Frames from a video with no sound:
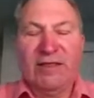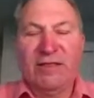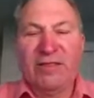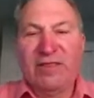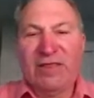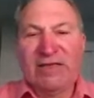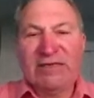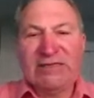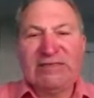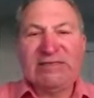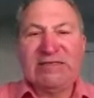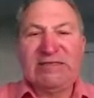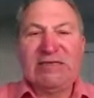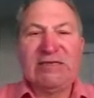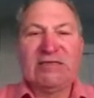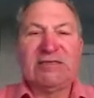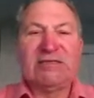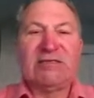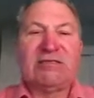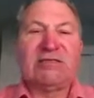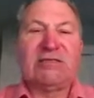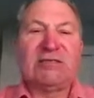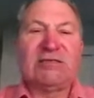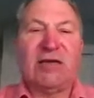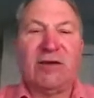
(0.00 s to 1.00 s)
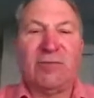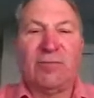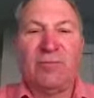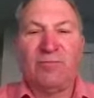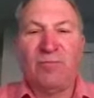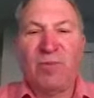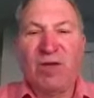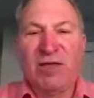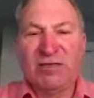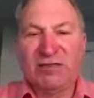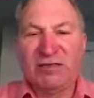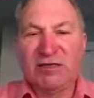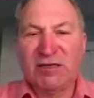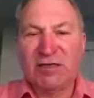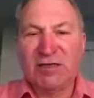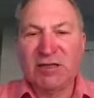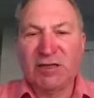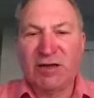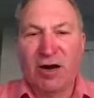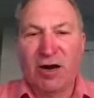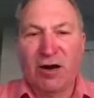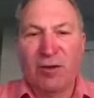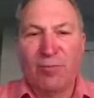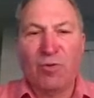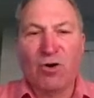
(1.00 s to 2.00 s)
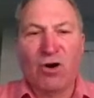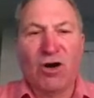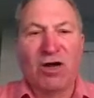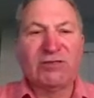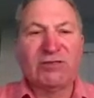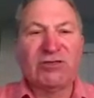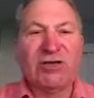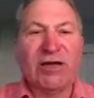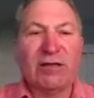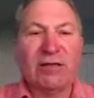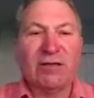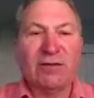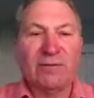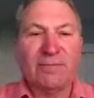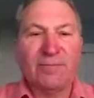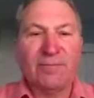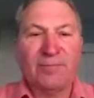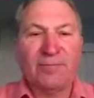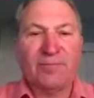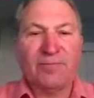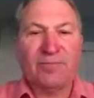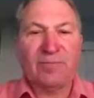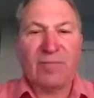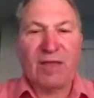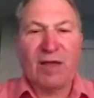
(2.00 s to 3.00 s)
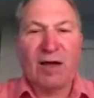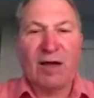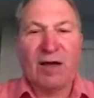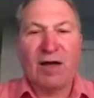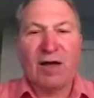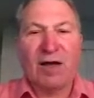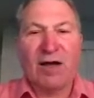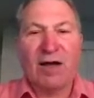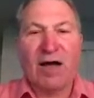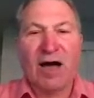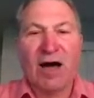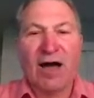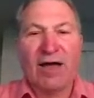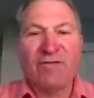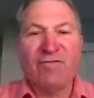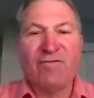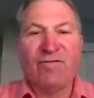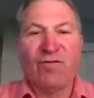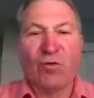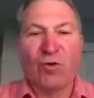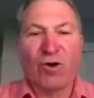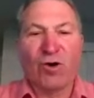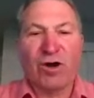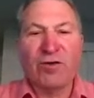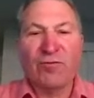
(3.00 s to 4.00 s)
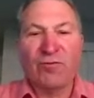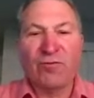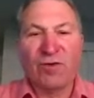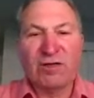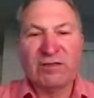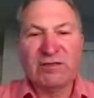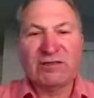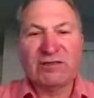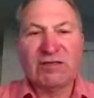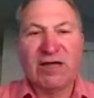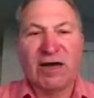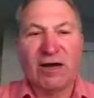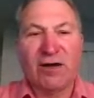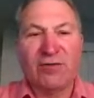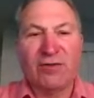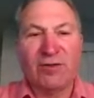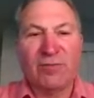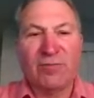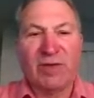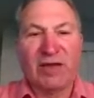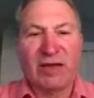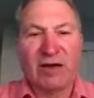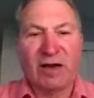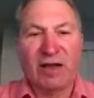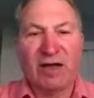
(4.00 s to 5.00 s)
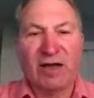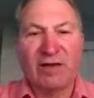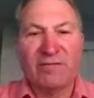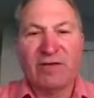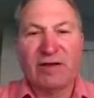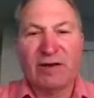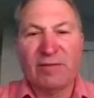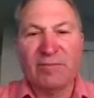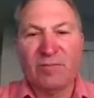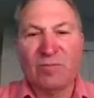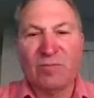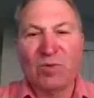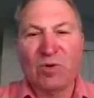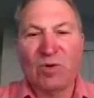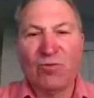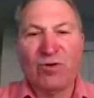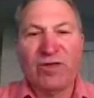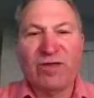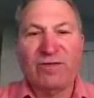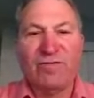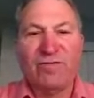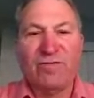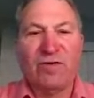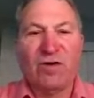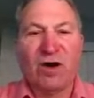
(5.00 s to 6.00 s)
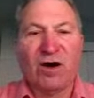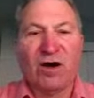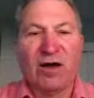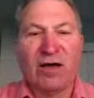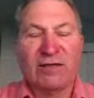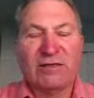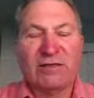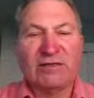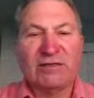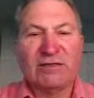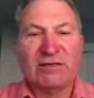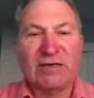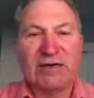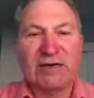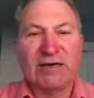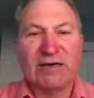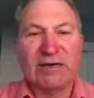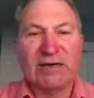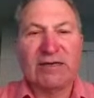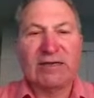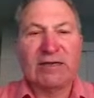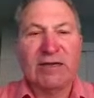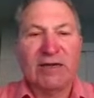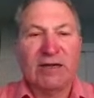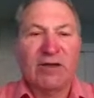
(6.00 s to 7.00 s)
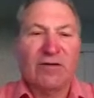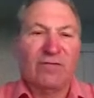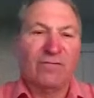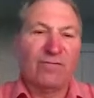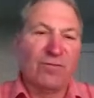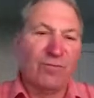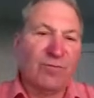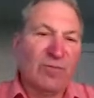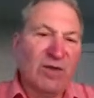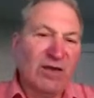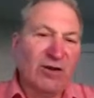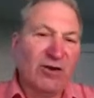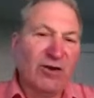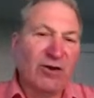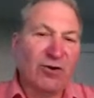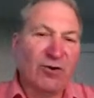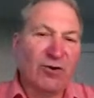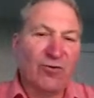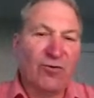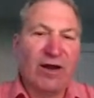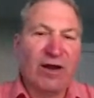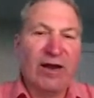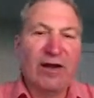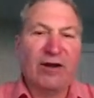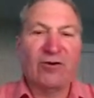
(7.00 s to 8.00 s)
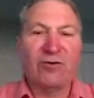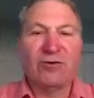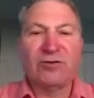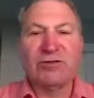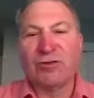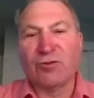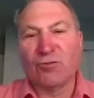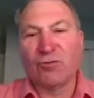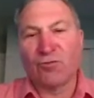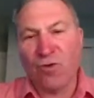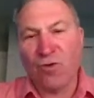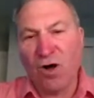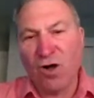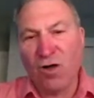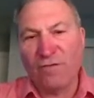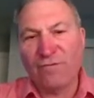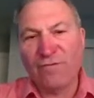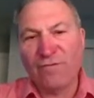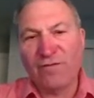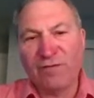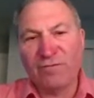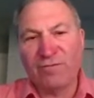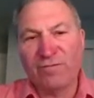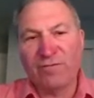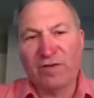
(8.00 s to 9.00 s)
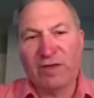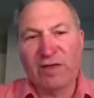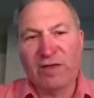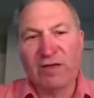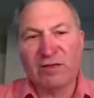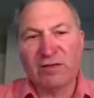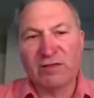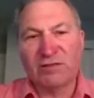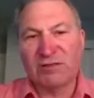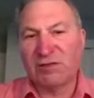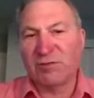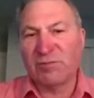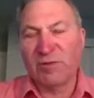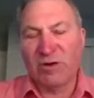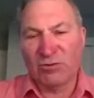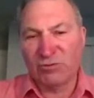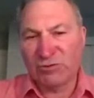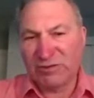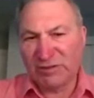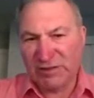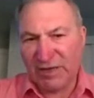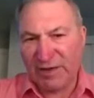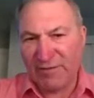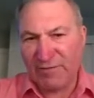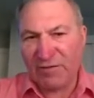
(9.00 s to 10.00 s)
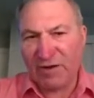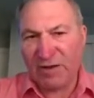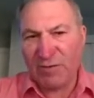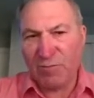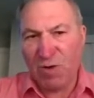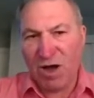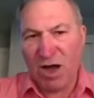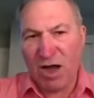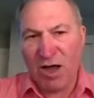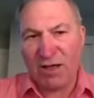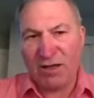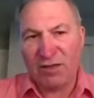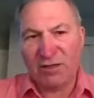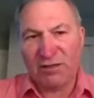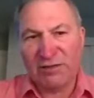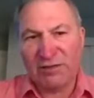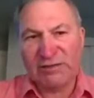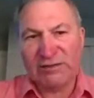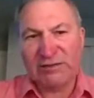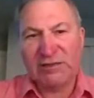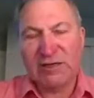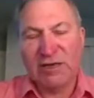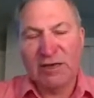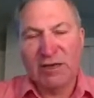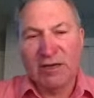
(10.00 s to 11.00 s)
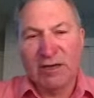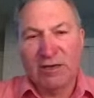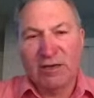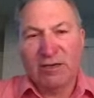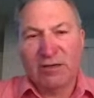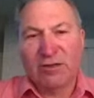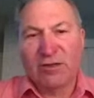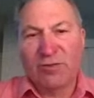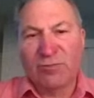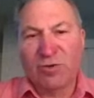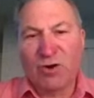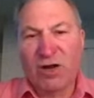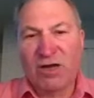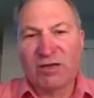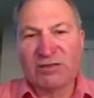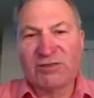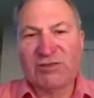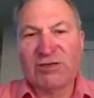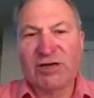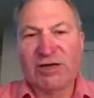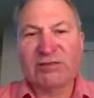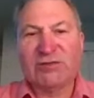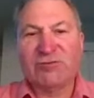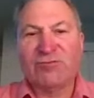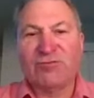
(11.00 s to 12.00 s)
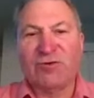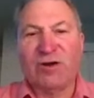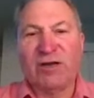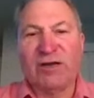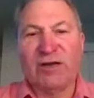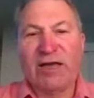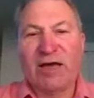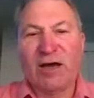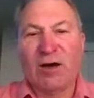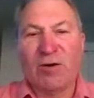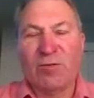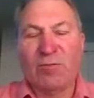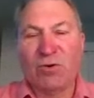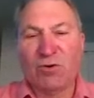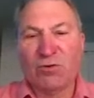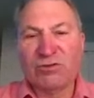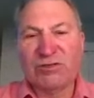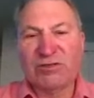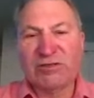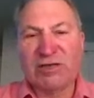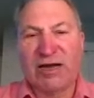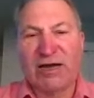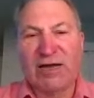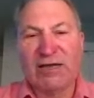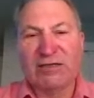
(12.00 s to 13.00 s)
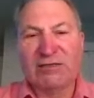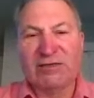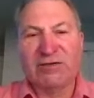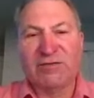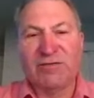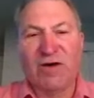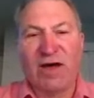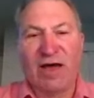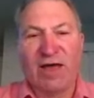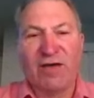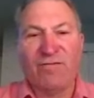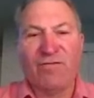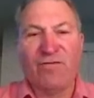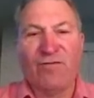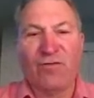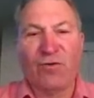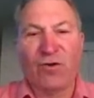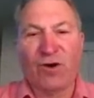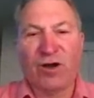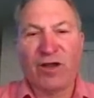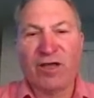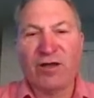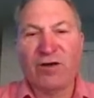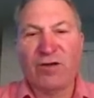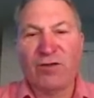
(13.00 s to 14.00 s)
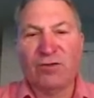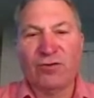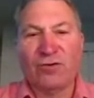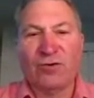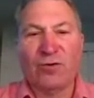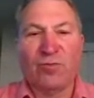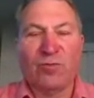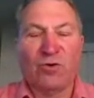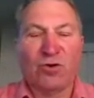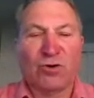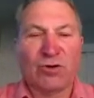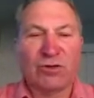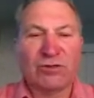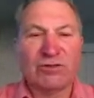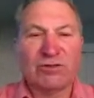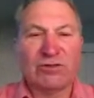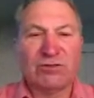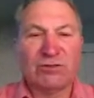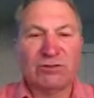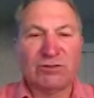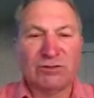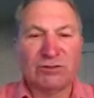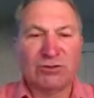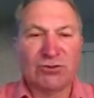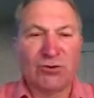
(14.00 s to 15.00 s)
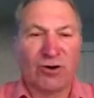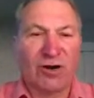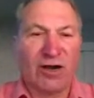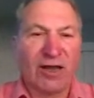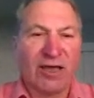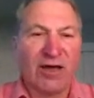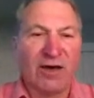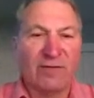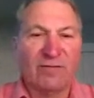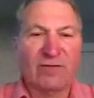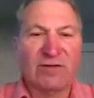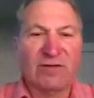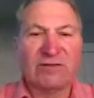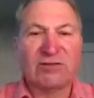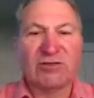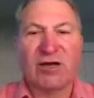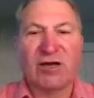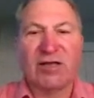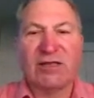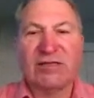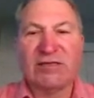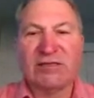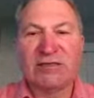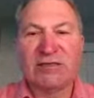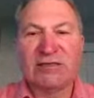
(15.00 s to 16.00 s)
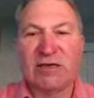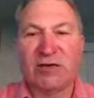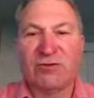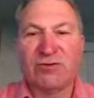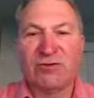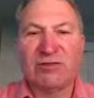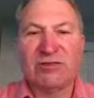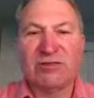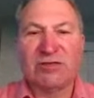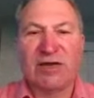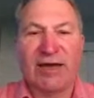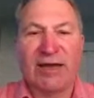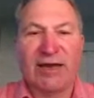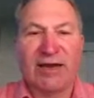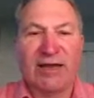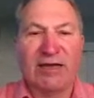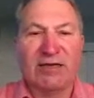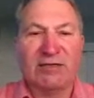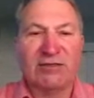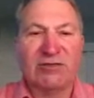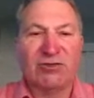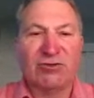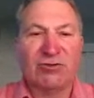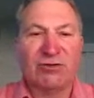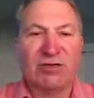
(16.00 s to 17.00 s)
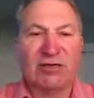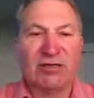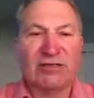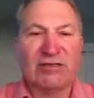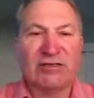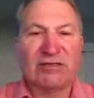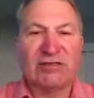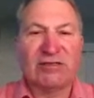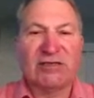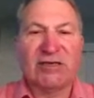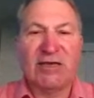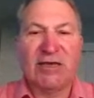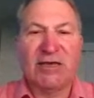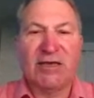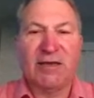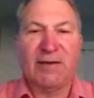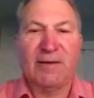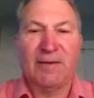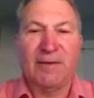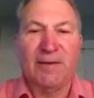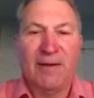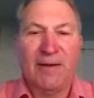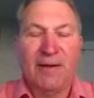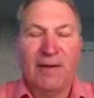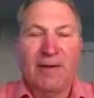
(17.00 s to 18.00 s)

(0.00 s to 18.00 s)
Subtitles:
This is basically our project. I-40 runs down the middle of it. We've got, from Meteor Crater to the Rolfing Field is about 70 miles. The projects run down both sides of I-40, although a majority of it's on the south side, as you can see.